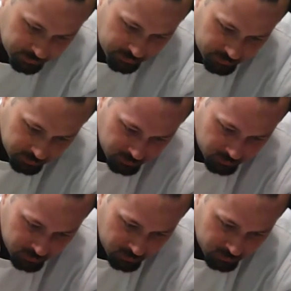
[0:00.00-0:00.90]

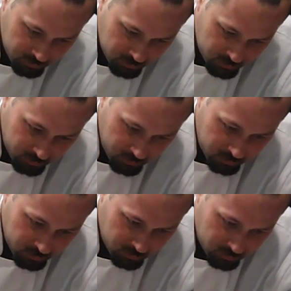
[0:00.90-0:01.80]

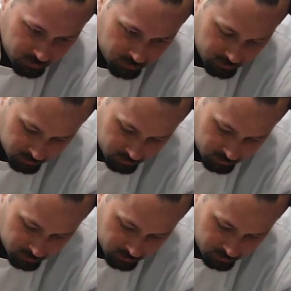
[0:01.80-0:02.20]
(silence)